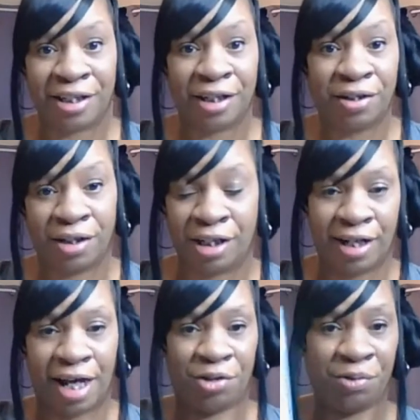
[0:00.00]
cookie
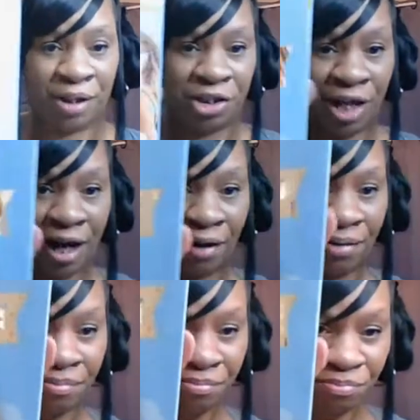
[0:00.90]
that you can share.
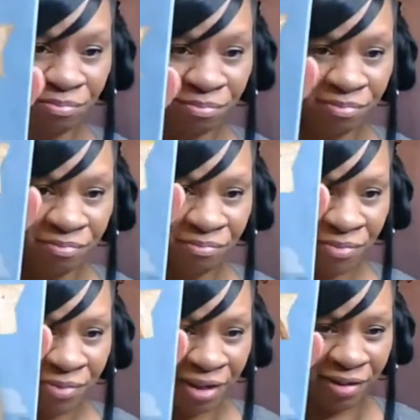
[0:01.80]

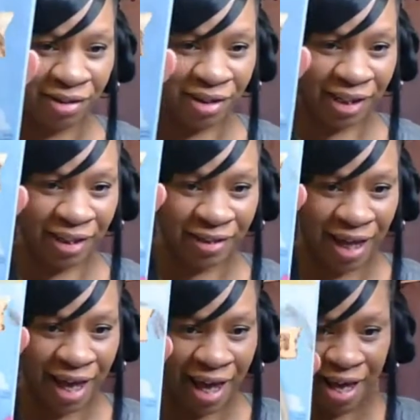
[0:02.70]
Look at
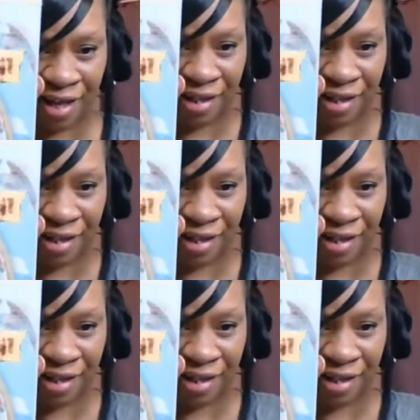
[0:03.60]
that.